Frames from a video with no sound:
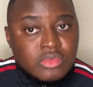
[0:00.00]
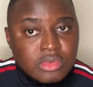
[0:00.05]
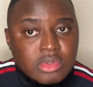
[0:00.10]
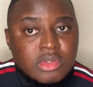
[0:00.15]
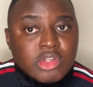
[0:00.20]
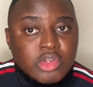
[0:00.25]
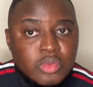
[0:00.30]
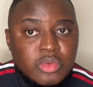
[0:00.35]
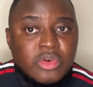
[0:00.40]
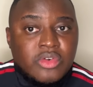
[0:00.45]

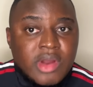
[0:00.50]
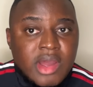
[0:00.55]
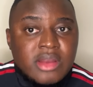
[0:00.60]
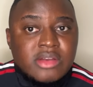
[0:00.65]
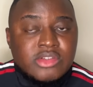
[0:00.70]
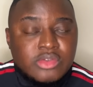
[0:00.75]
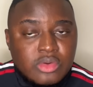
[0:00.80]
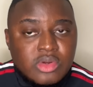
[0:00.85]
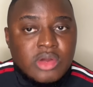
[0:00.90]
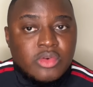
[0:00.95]
You were right
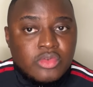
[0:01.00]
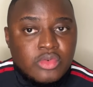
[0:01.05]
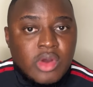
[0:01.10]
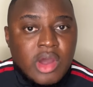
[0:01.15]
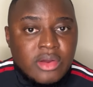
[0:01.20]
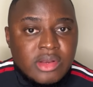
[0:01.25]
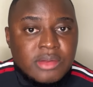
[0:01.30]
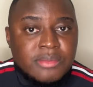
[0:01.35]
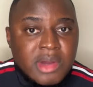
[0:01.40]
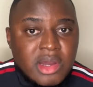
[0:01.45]
to
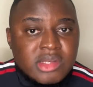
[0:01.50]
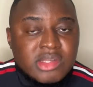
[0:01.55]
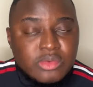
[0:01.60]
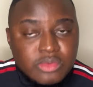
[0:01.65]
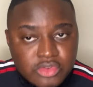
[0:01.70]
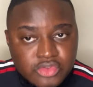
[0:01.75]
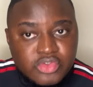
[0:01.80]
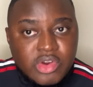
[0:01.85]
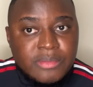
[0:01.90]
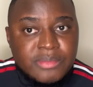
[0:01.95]
hound him out, he
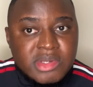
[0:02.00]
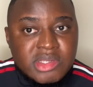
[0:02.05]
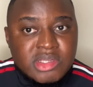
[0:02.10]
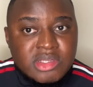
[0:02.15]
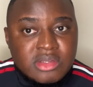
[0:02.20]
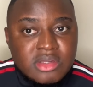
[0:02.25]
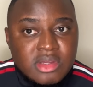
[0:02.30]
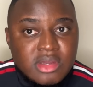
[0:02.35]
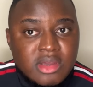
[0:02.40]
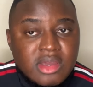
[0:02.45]
was rubbish.
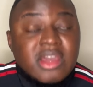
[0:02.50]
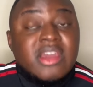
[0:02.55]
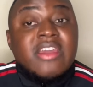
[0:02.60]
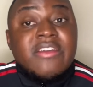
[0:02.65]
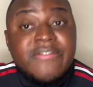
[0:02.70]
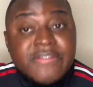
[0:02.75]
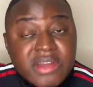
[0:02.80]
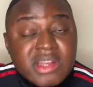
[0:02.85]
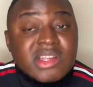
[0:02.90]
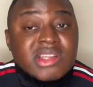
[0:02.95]
He
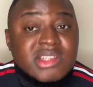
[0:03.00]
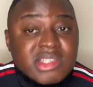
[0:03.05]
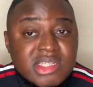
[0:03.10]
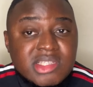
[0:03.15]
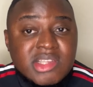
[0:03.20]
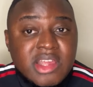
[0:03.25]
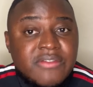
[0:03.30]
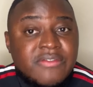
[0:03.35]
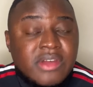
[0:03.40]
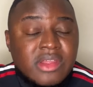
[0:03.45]
finished
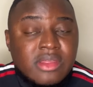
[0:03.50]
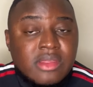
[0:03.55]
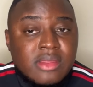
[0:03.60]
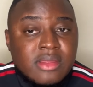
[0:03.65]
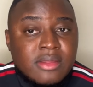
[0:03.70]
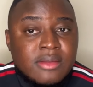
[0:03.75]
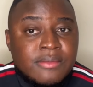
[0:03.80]
7th.